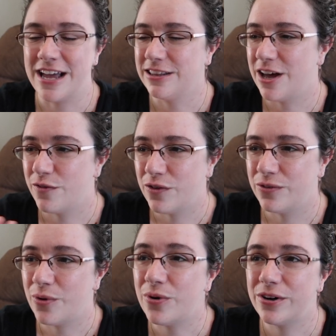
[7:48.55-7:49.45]
I love
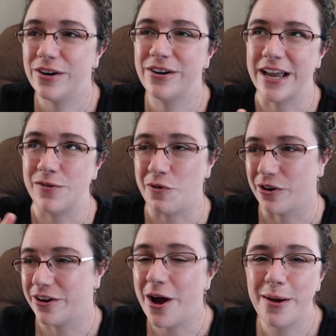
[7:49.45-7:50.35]
horror and
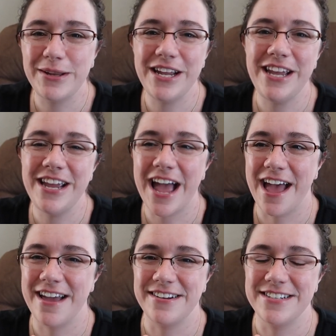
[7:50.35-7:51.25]
horror comedy
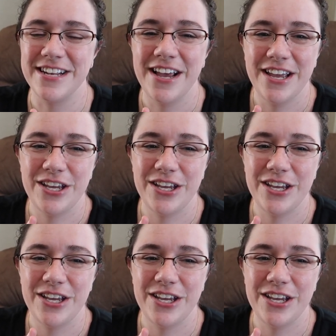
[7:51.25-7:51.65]
and,